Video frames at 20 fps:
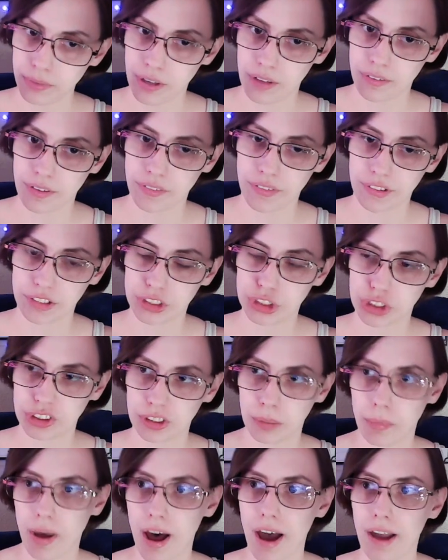and then there's just a
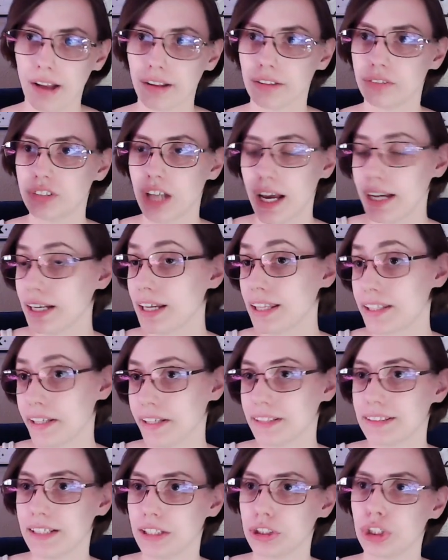pile of tiny
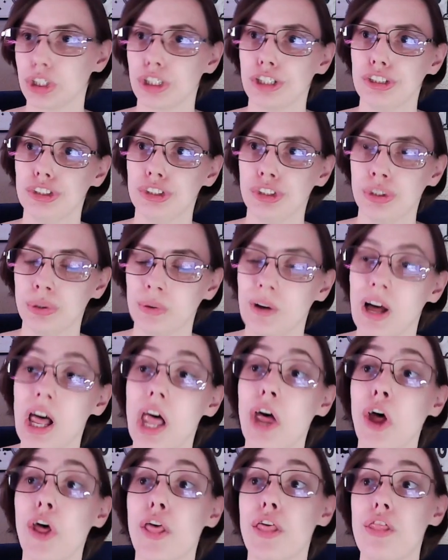things that turn into
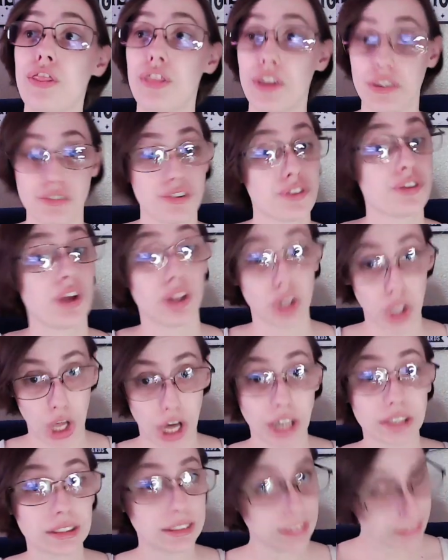this is a
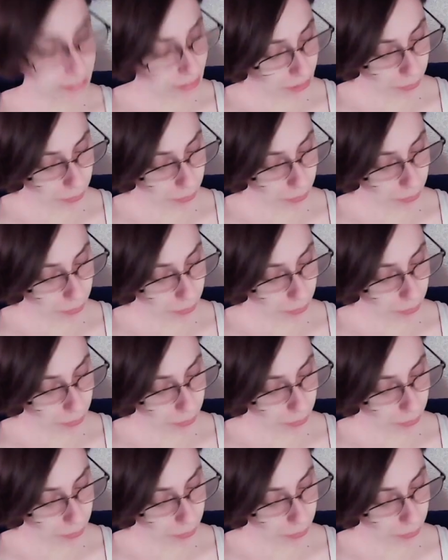lot to deal